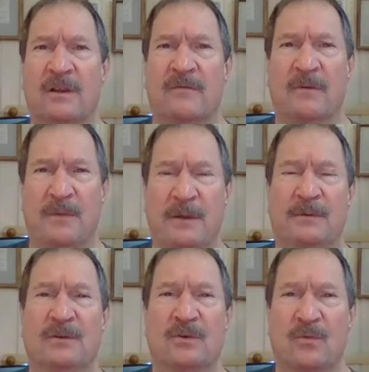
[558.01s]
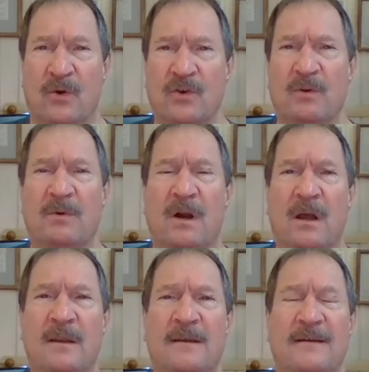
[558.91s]
of the people who worship
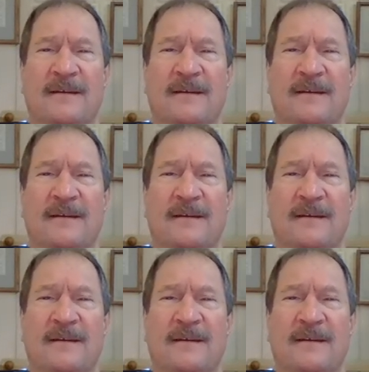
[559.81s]
God,